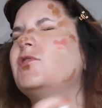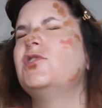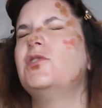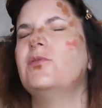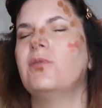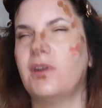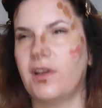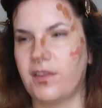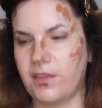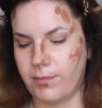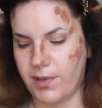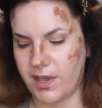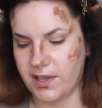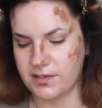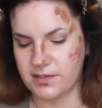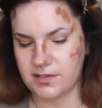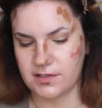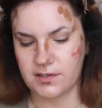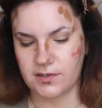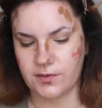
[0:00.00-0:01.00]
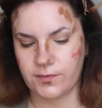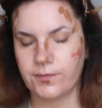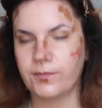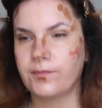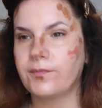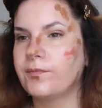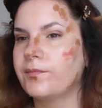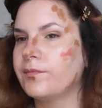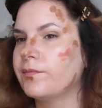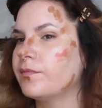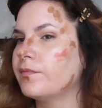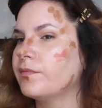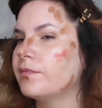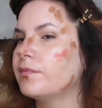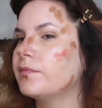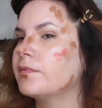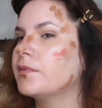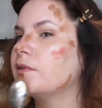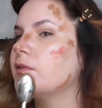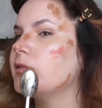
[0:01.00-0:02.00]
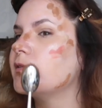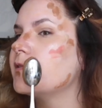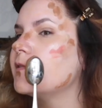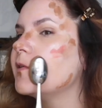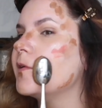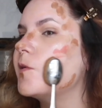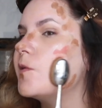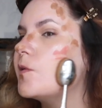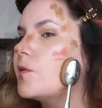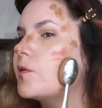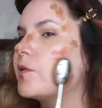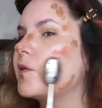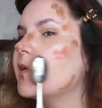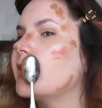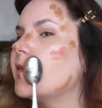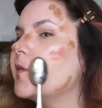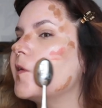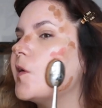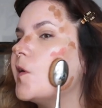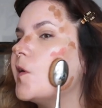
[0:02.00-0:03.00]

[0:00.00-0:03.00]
do another mist. So get the